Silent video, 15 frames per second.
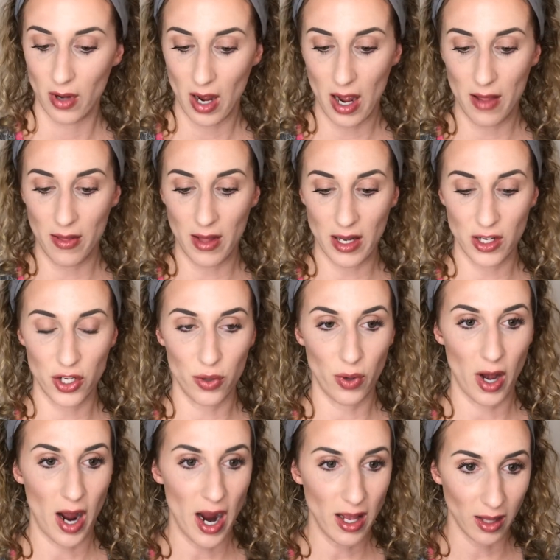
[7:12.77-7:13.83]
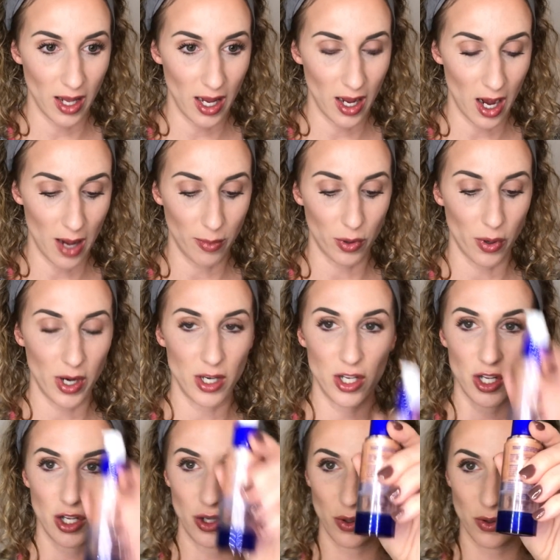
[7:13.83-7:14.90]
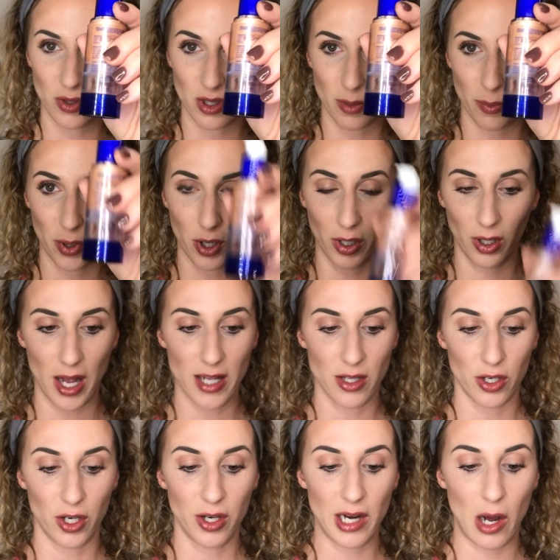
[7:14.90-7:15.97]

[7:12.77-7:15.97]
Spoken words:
And then to highlight, I'm going to use the pearlizer.